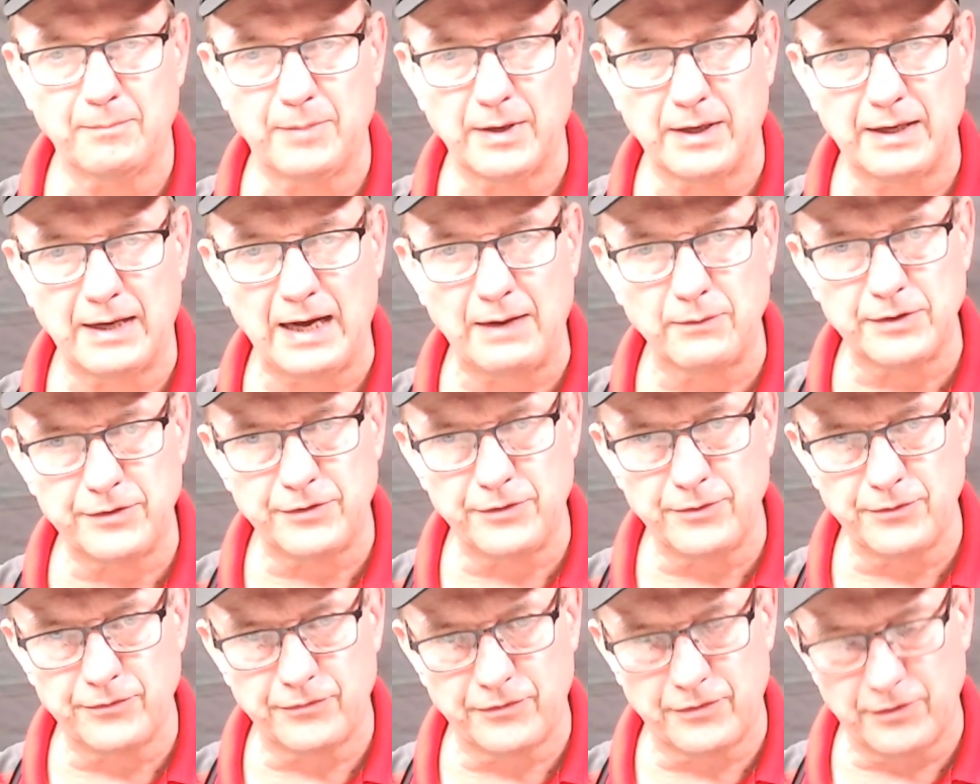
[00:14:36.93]
I would
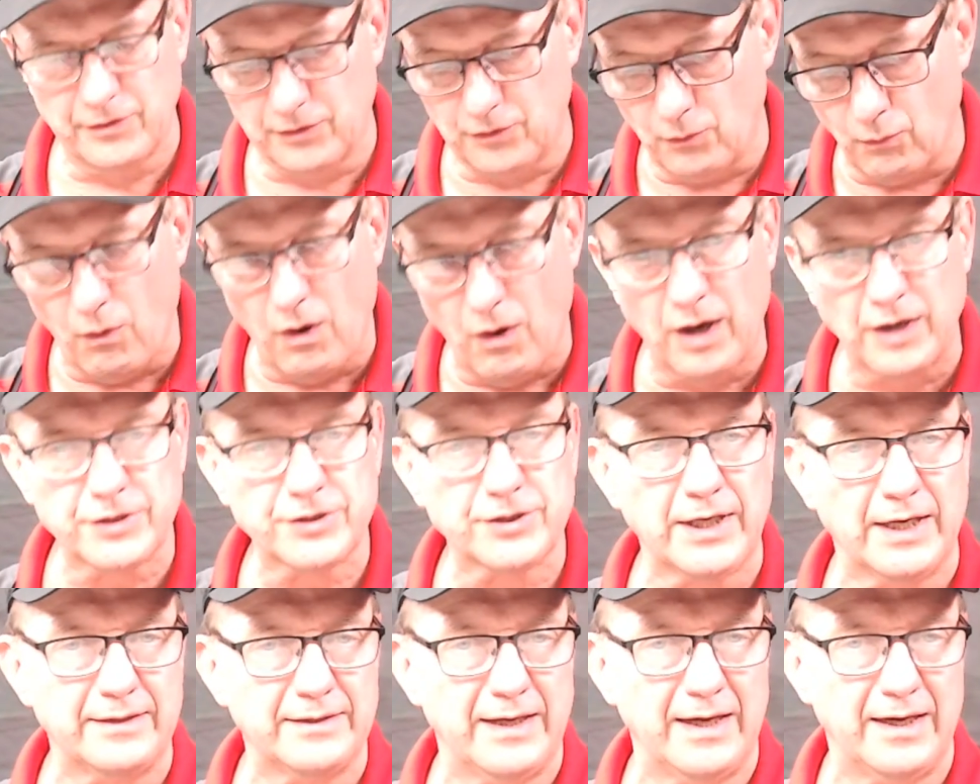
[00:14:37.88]
use the gouache
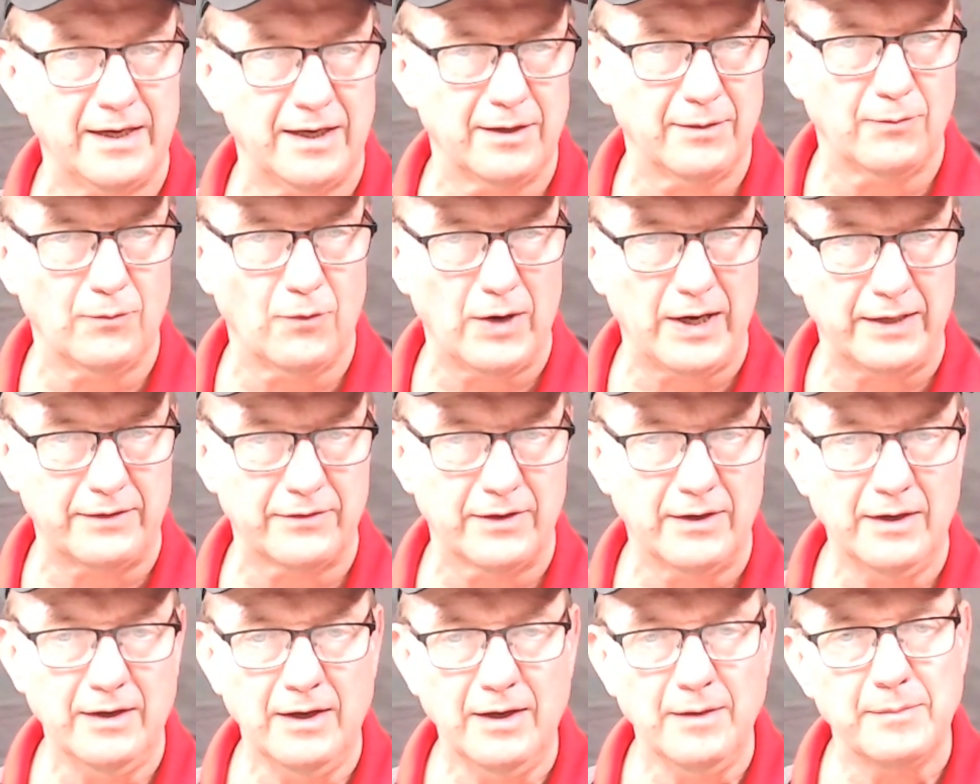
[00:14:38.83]
titanium white
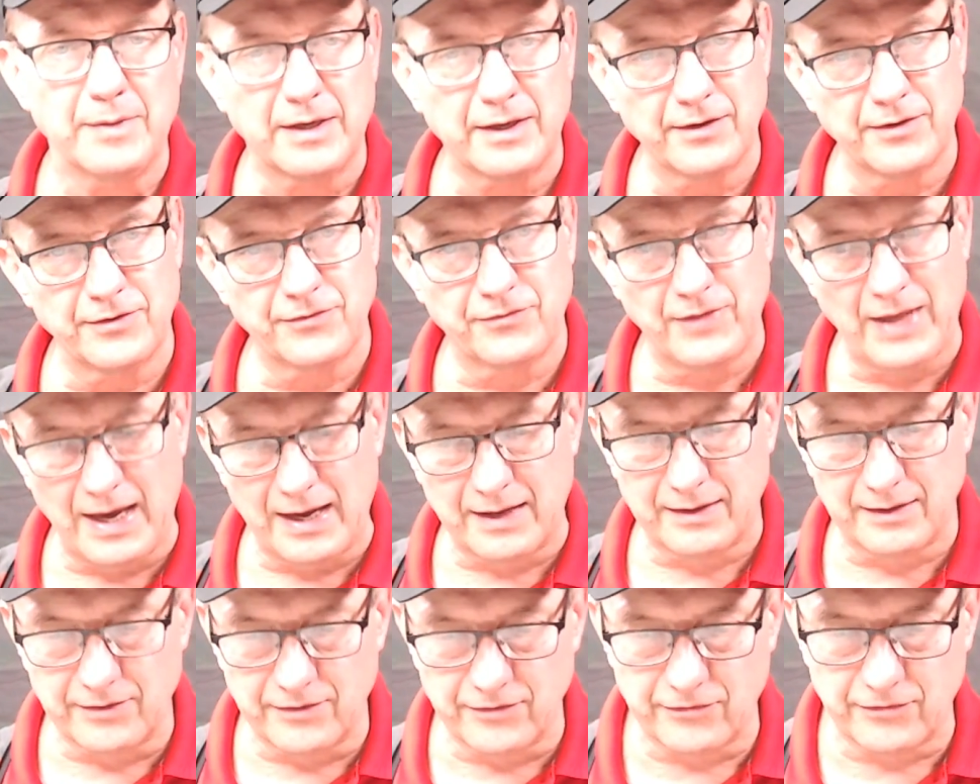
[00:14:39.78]
because
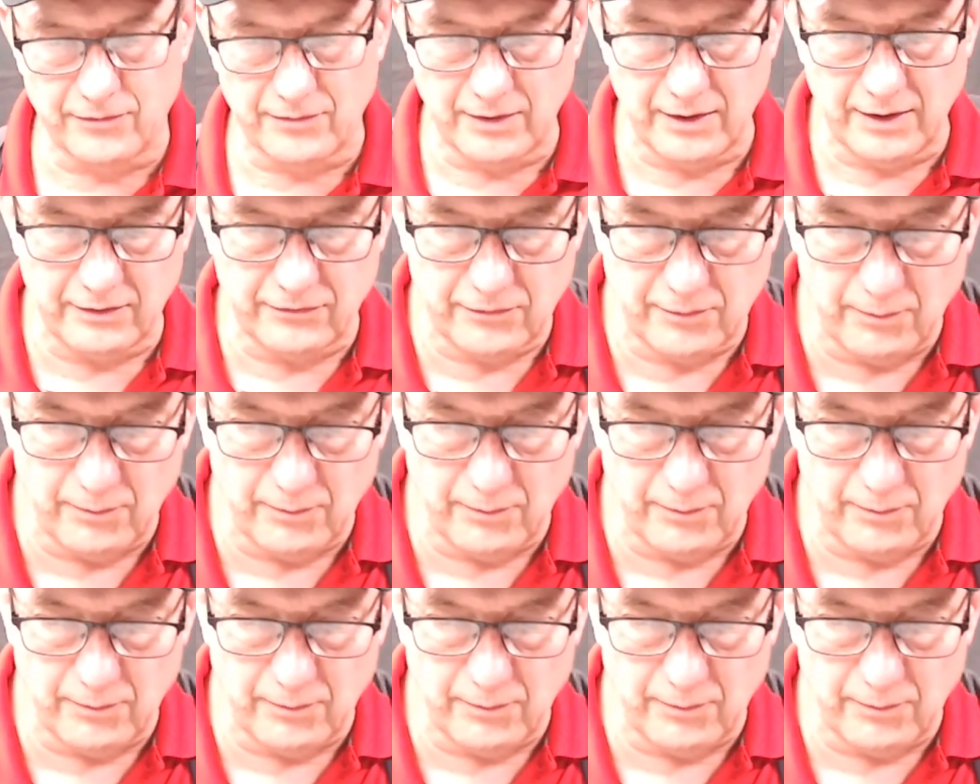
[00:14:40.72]
it's more